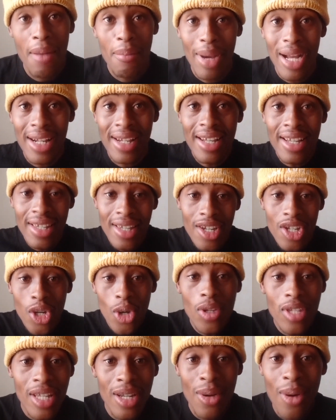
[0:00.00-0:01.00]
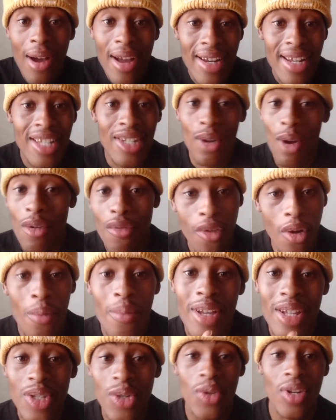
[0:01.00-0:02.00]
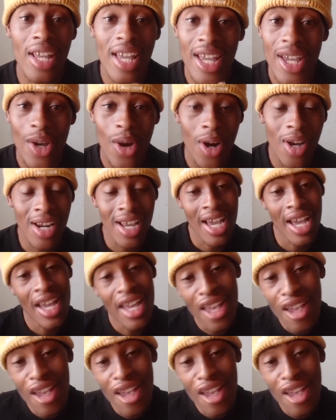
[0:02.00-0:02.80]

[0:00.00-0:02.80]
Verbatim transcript: But listen chosen one, that's all from me today y'all.